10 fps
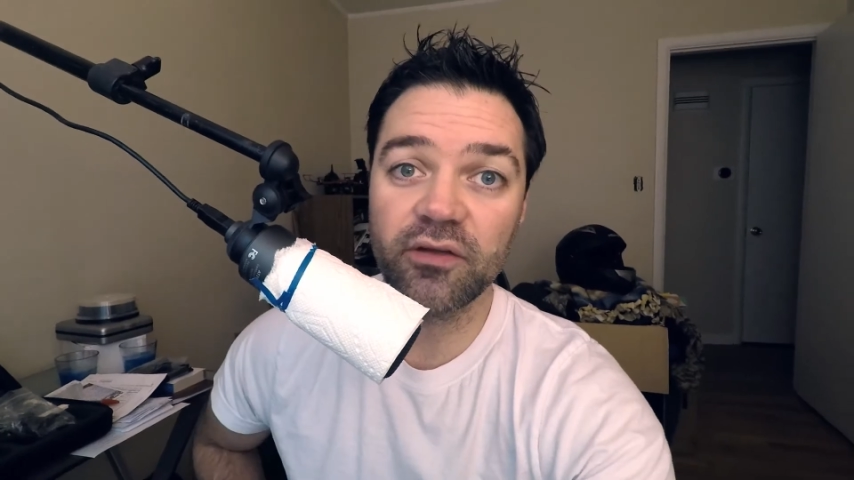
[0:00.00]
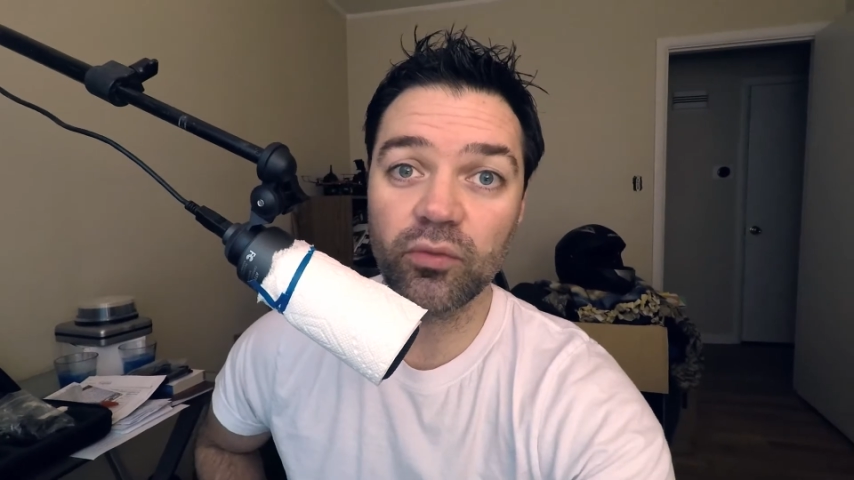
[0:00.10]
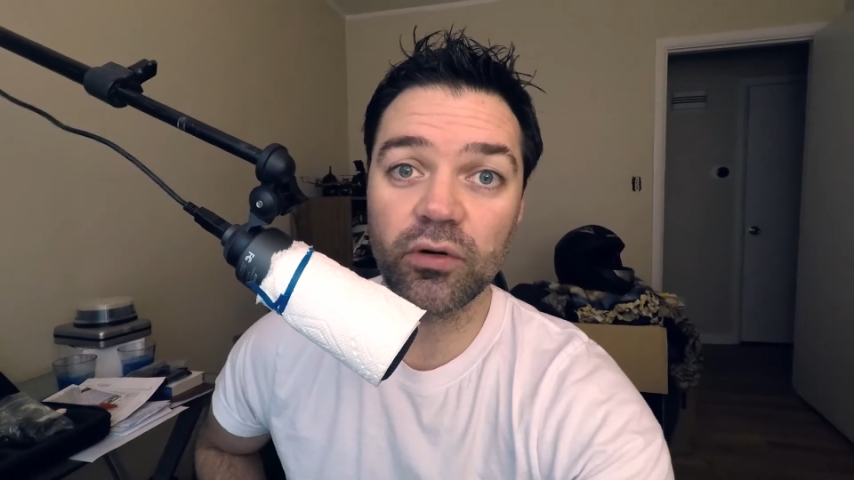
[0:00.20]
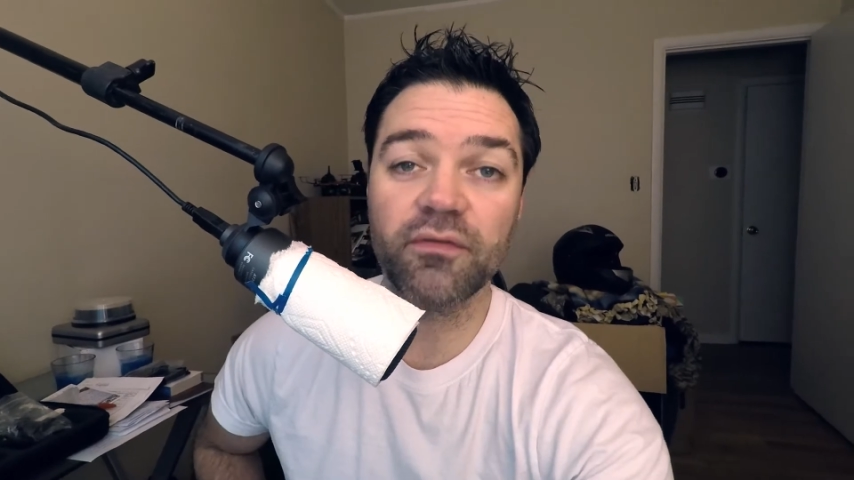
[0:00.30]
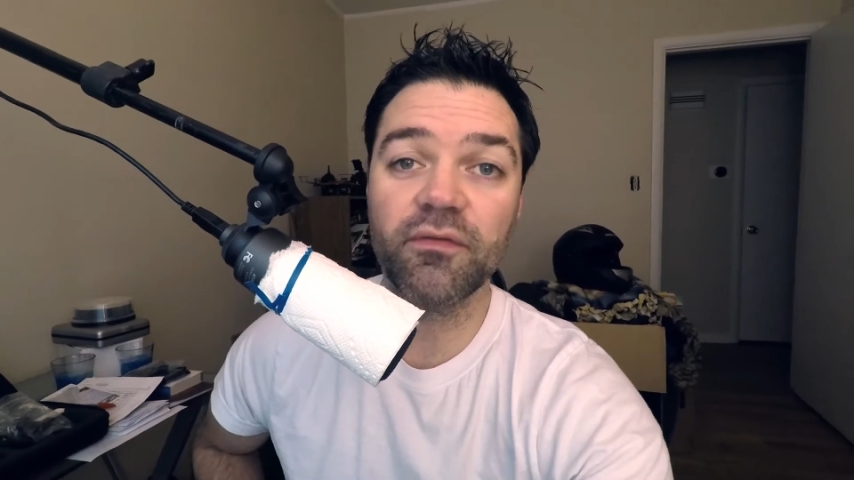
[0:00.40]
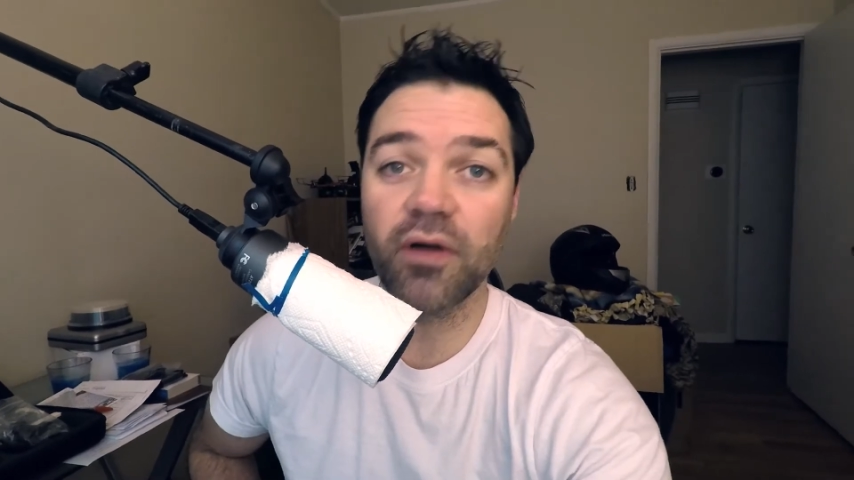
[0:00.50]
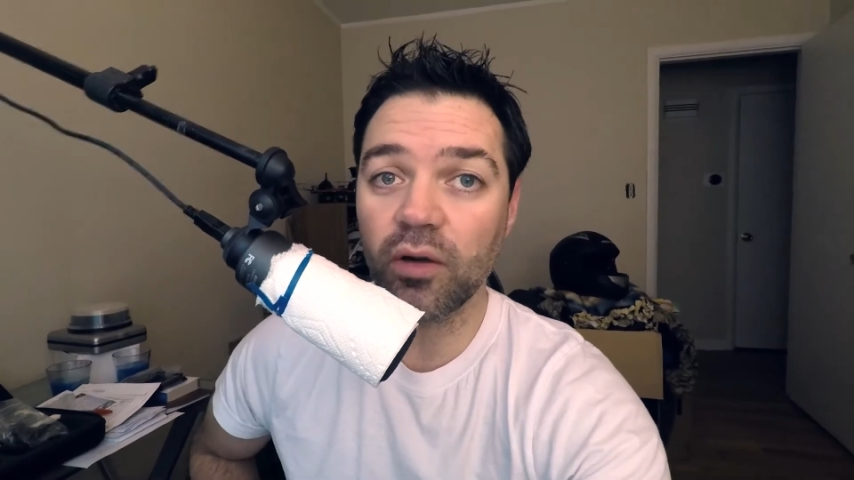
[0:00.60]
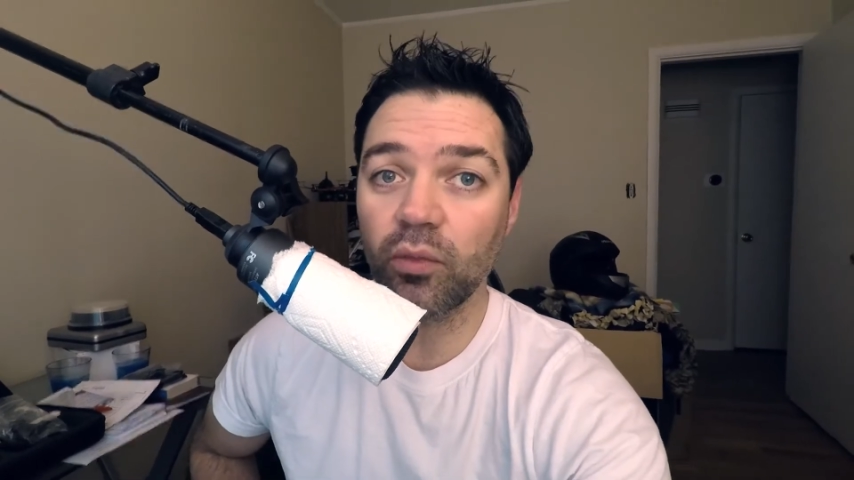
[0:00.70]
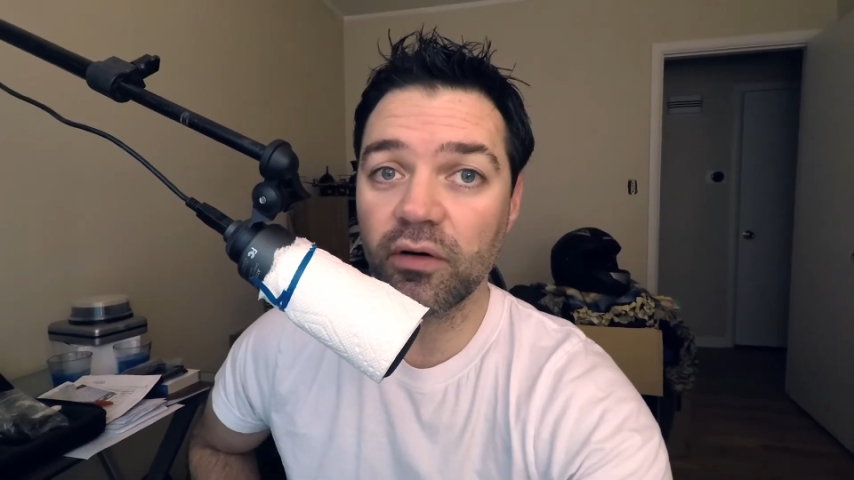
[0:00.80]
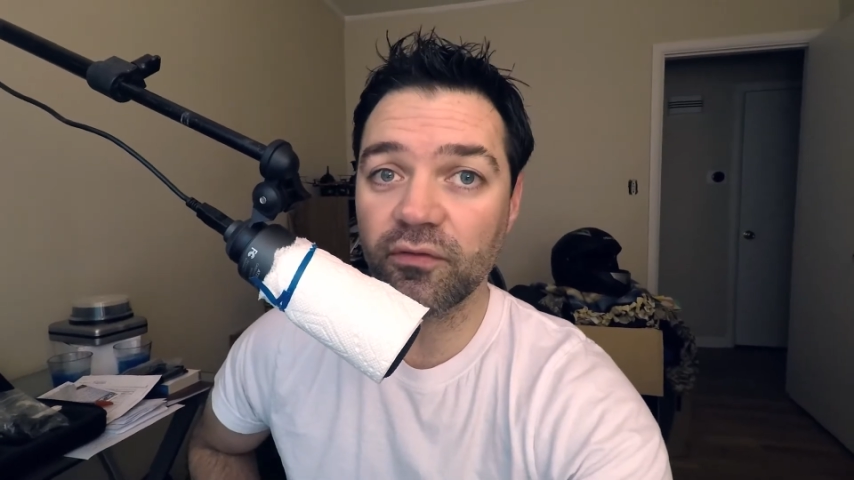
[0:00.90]
has worked
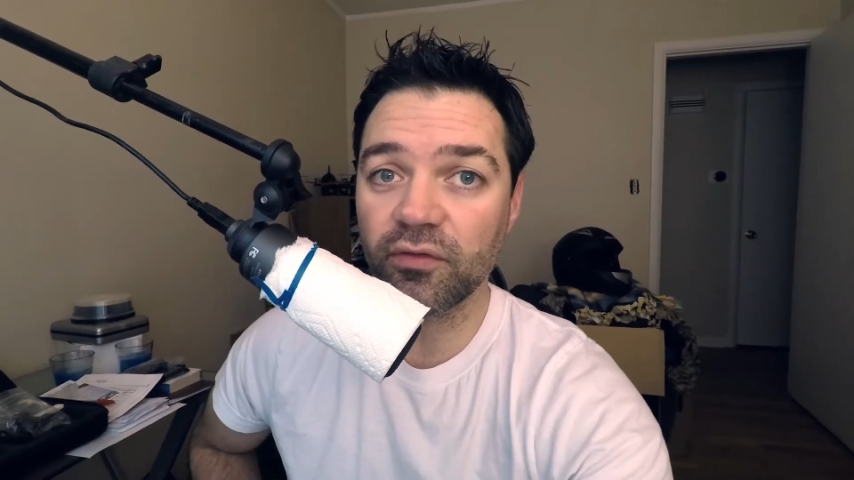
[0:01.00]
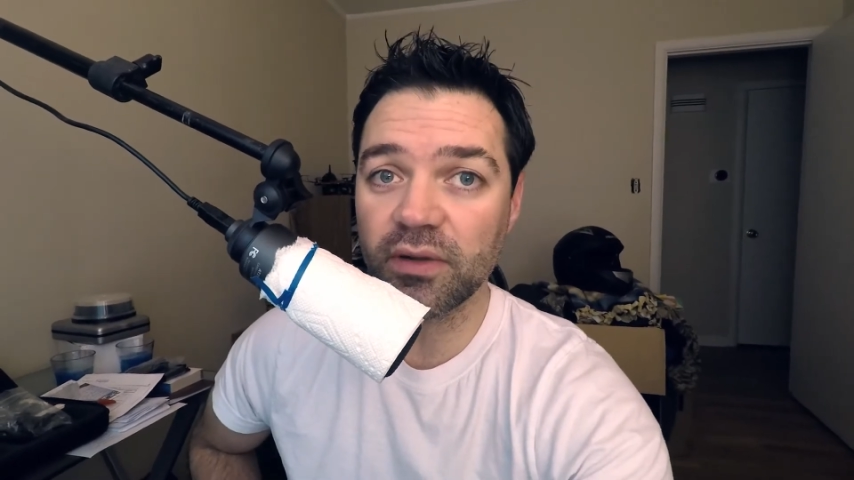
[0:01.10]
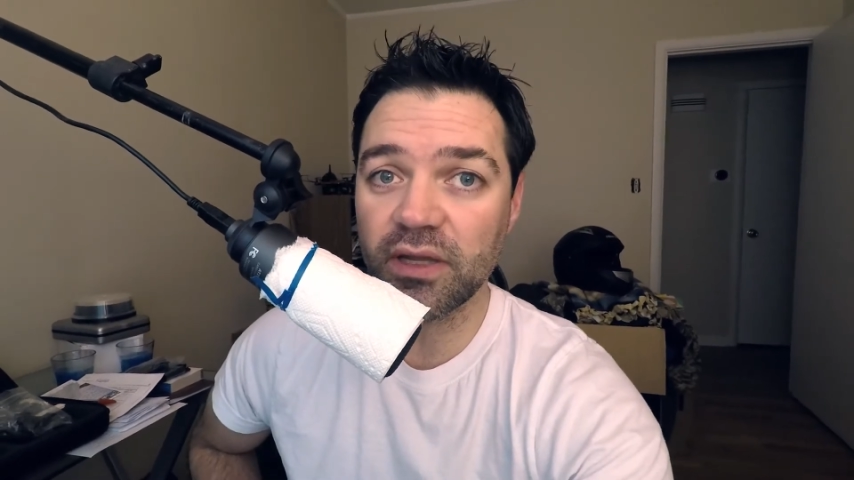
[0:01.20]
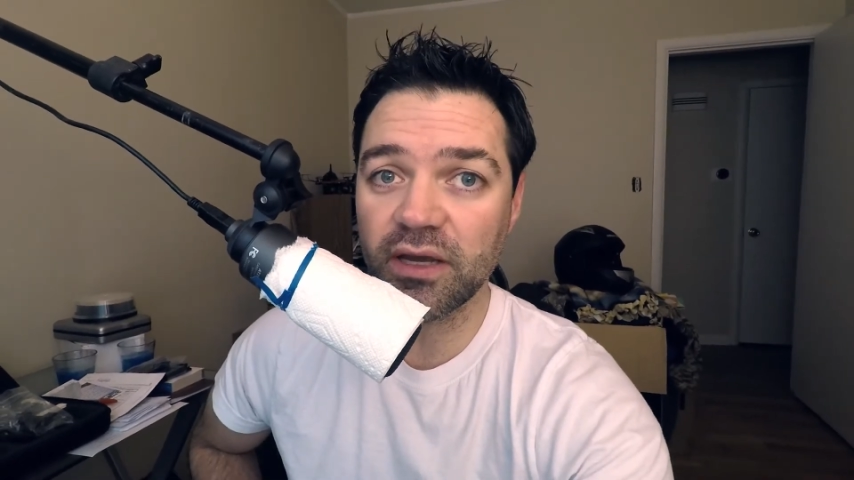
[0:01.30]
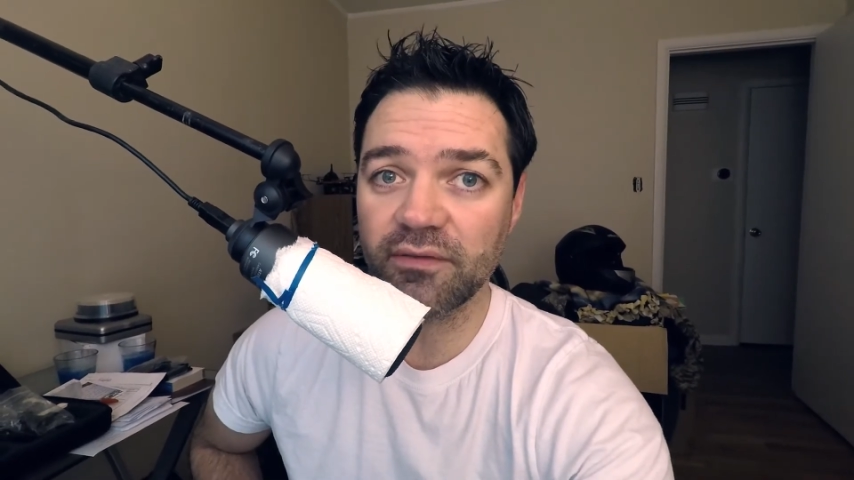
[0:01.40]
very well for me.